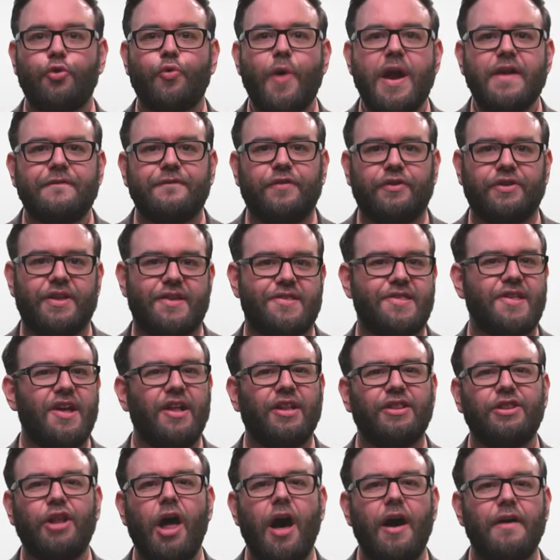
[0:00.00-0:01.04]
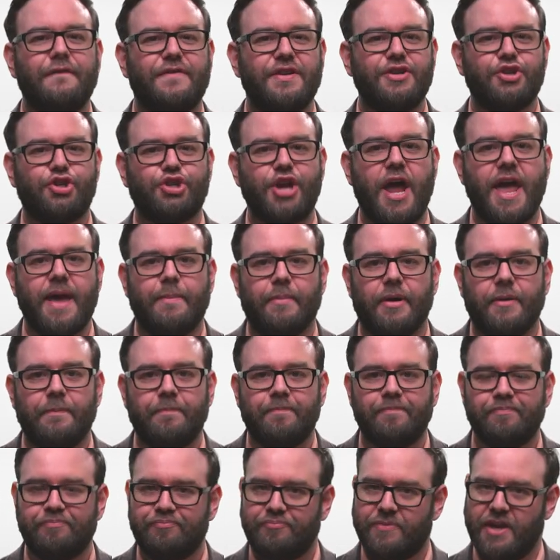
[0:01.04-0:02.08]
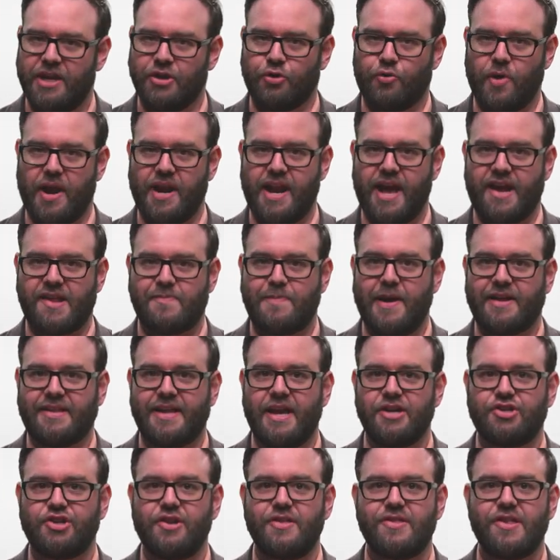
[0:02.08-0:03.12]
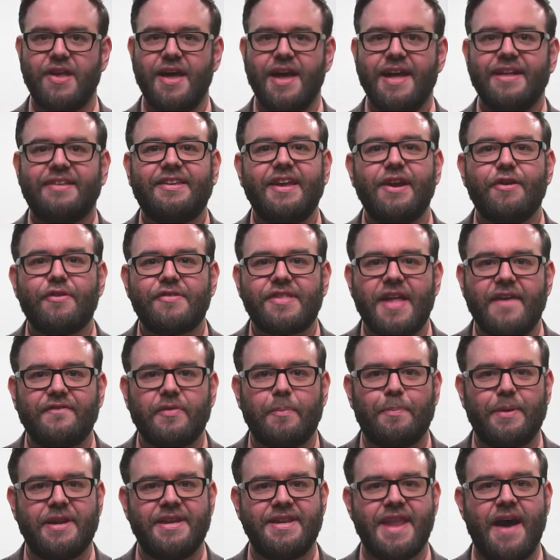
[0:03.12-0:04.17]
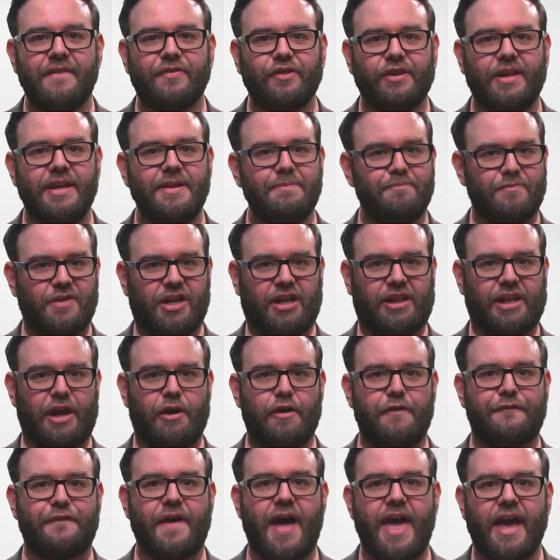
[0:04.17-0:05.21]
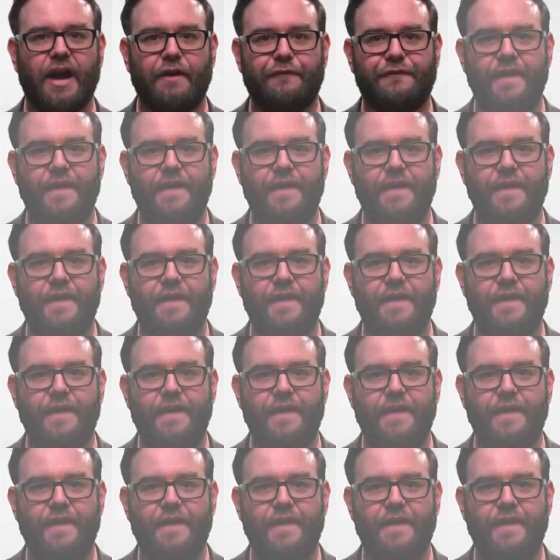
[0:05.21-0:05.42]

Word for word: gratefulness, love, and shame. In Great Expectations, tears have a benevolent, clarifying